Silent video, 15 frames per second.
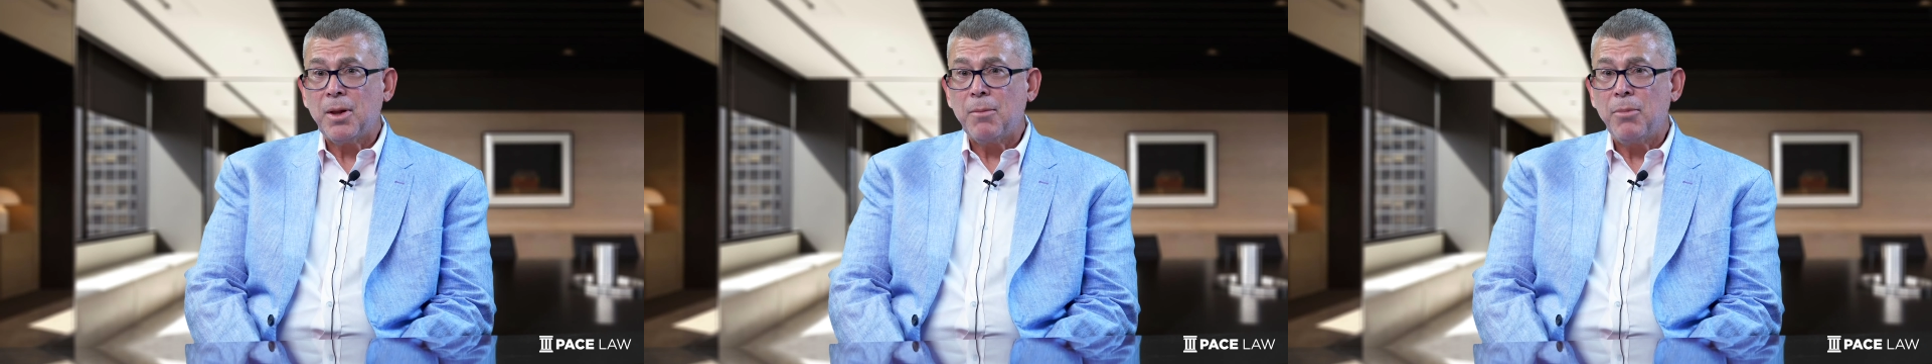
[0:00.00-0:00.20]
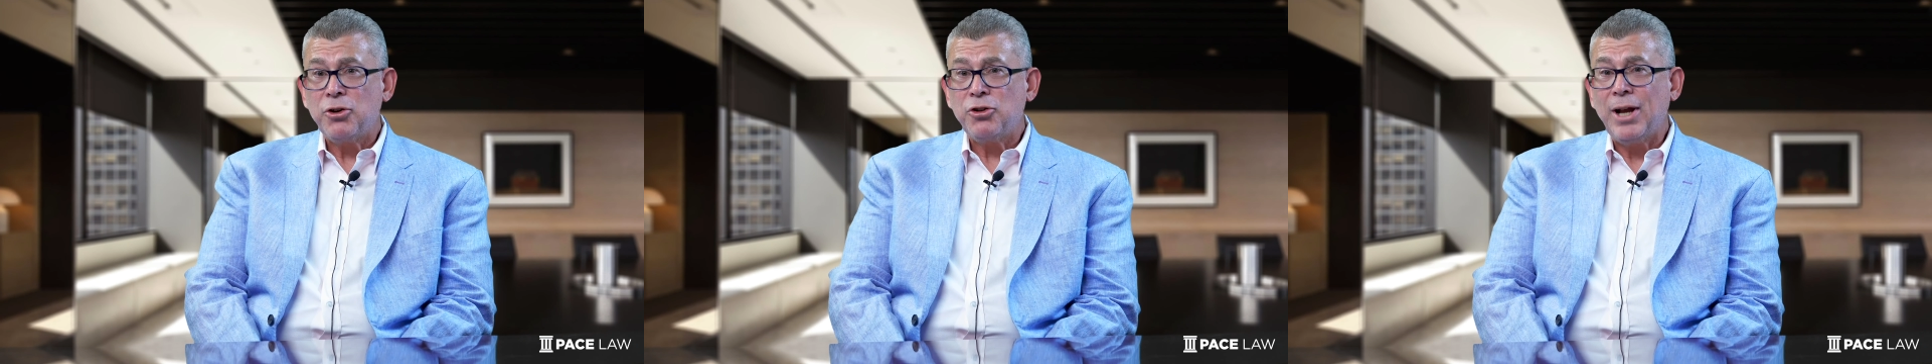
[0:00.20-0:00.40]

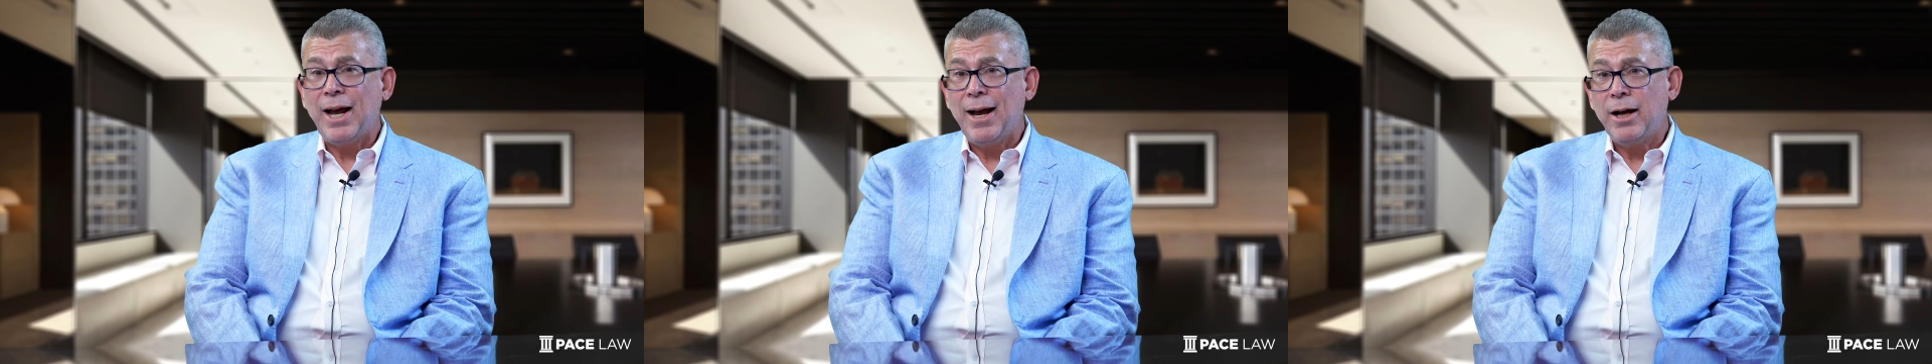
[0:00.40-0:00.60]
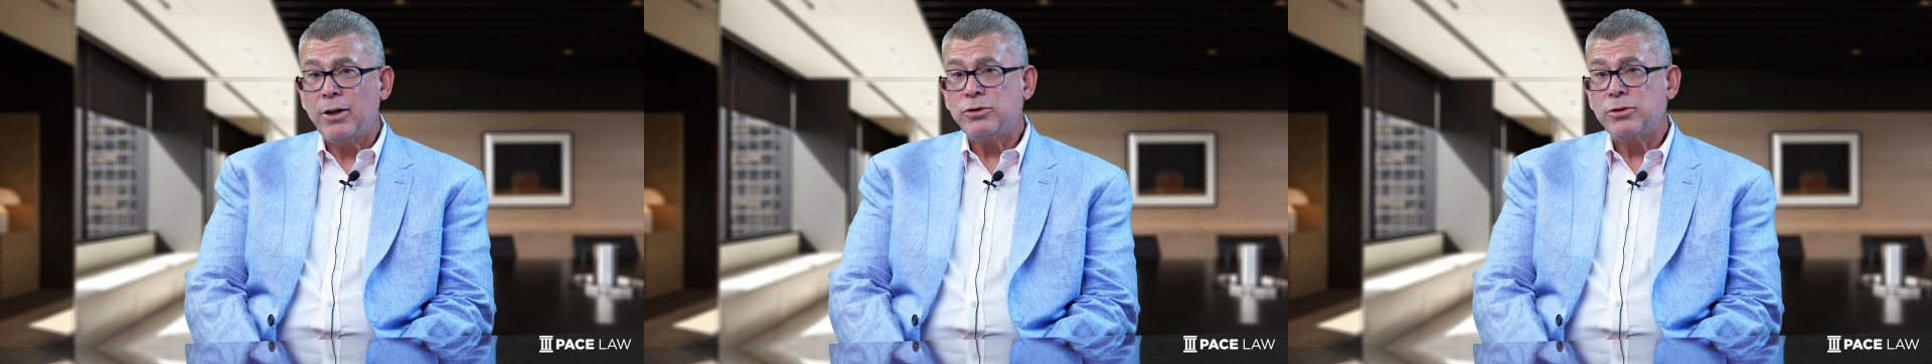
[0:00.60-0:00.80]
But you
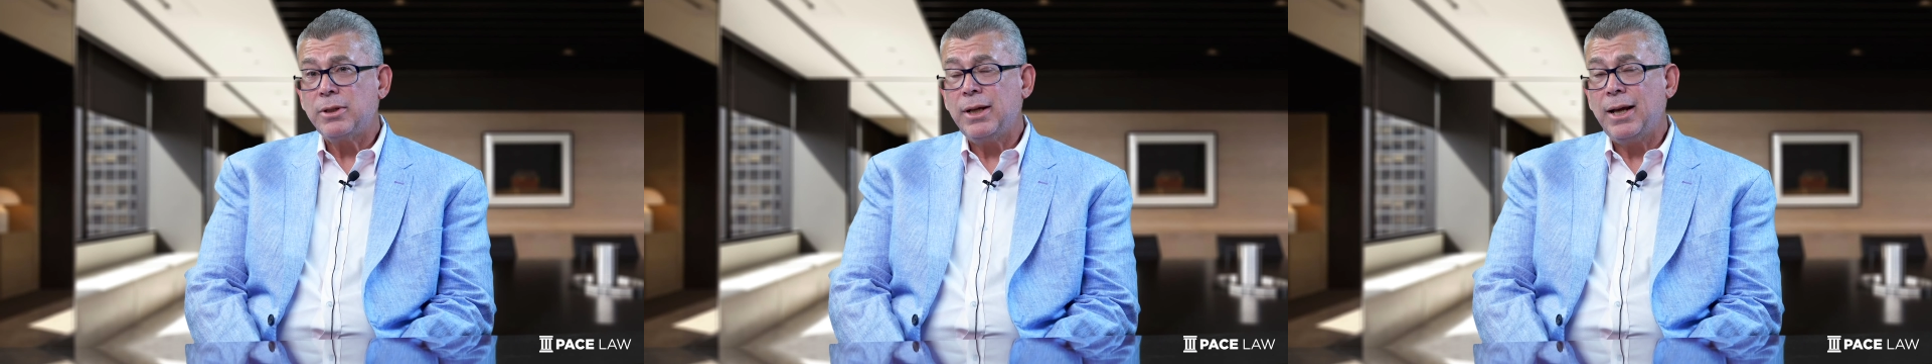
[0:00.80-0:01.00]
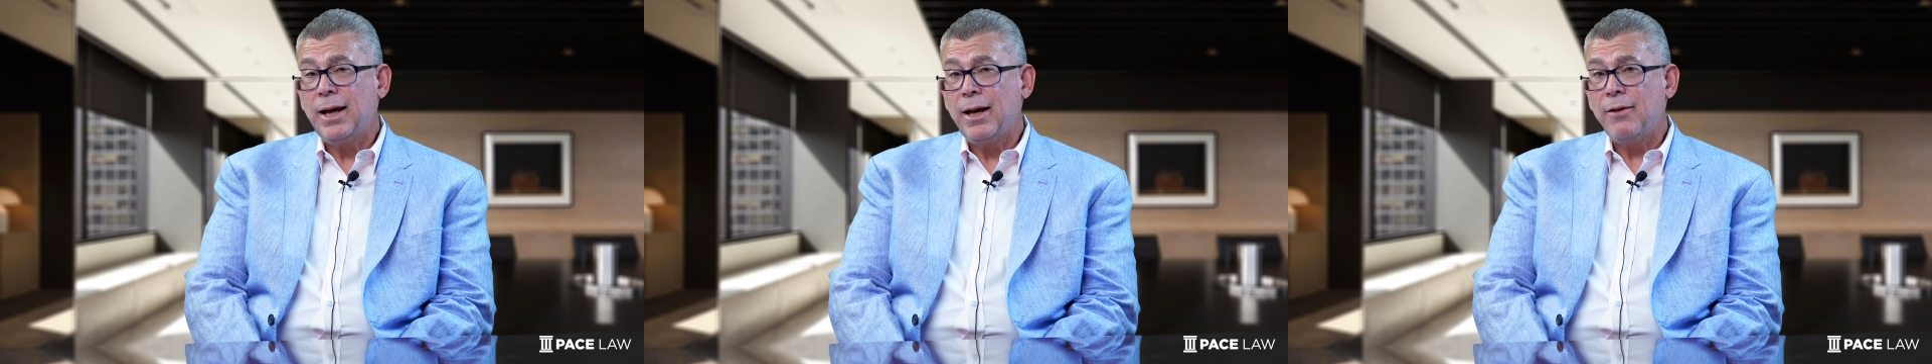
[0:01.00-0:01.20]

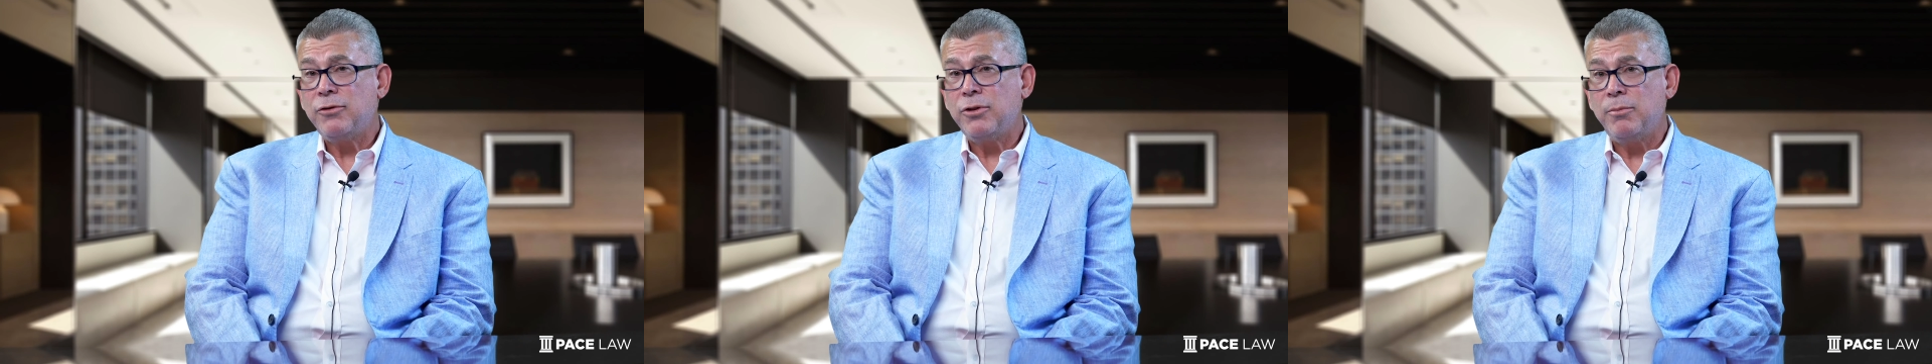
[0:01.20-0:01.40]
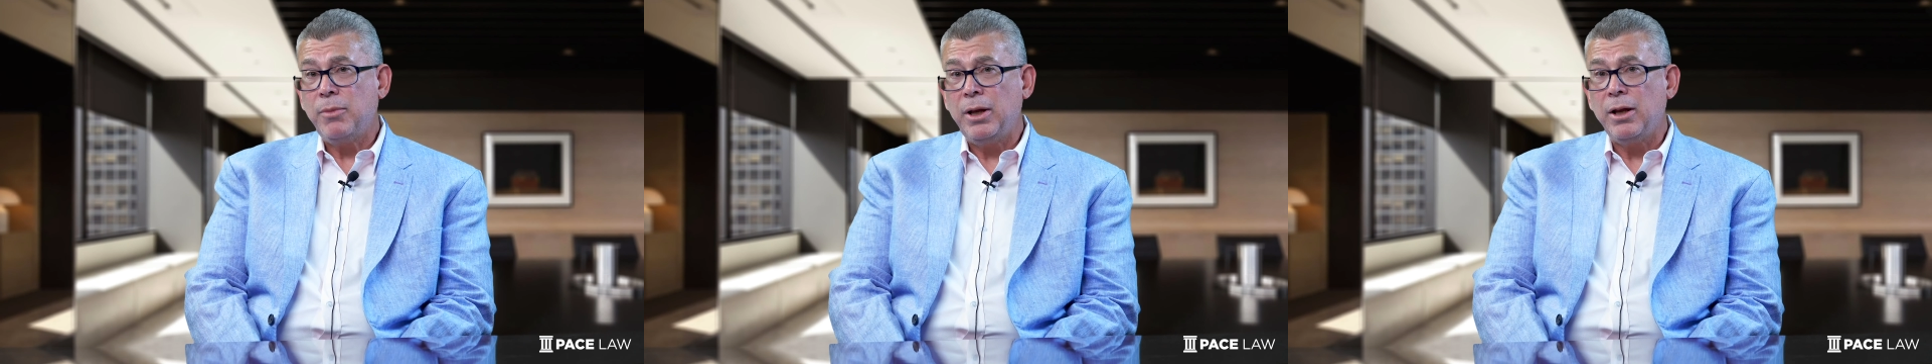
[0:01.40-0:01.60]
actually have
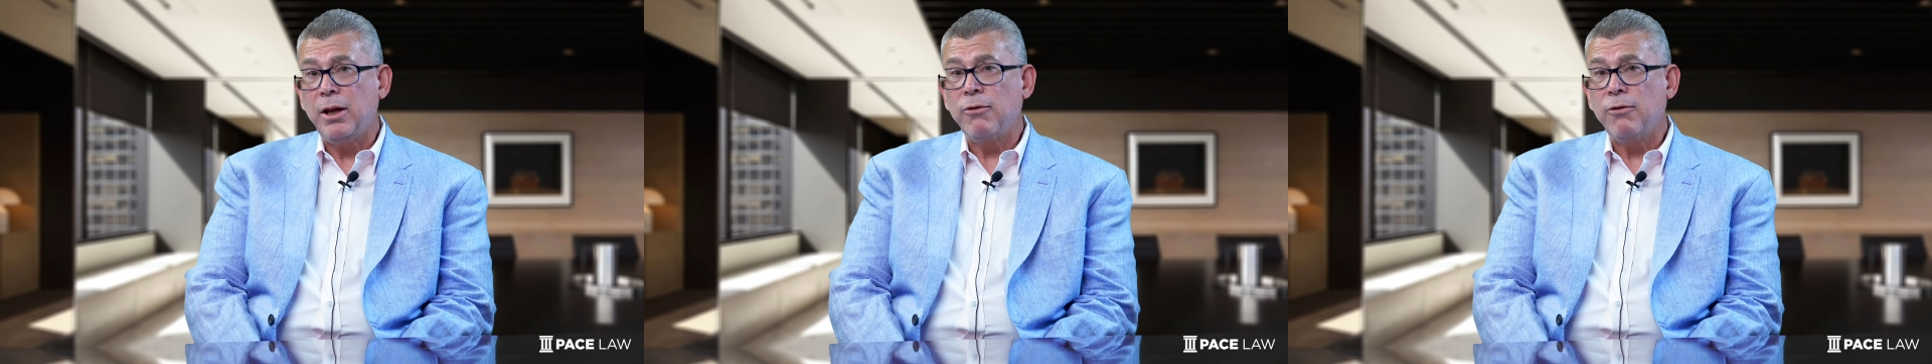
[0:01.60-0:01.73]
to make